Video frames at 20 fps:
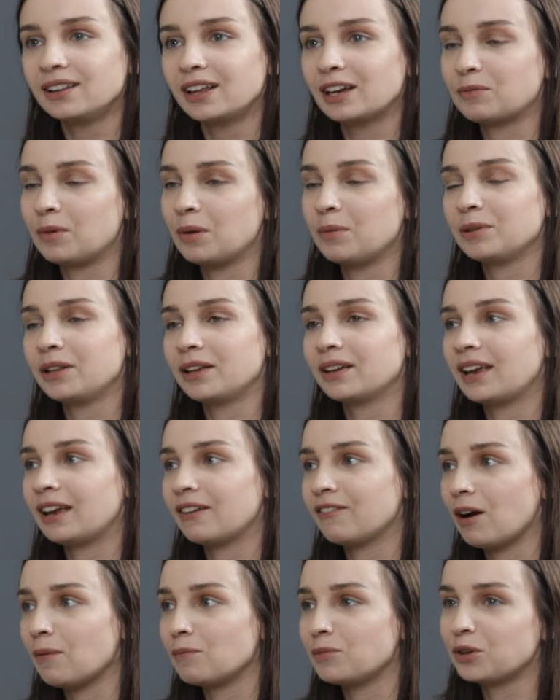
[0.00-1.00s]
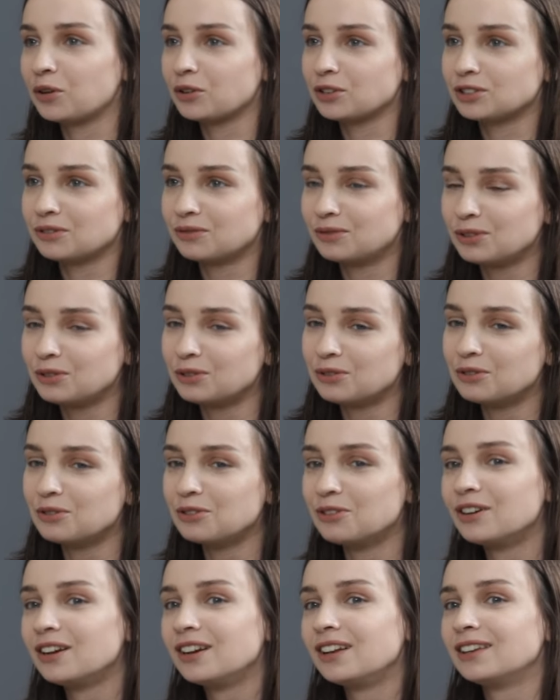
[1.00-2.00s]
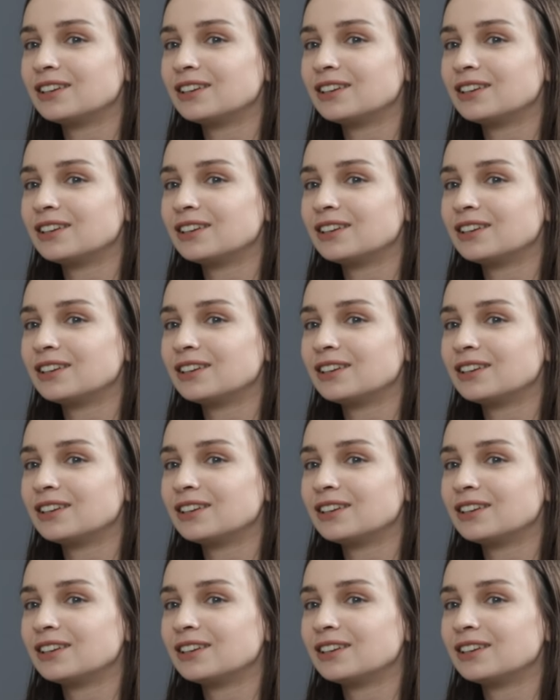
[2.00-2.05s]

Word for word: like maybe they gave up because of you.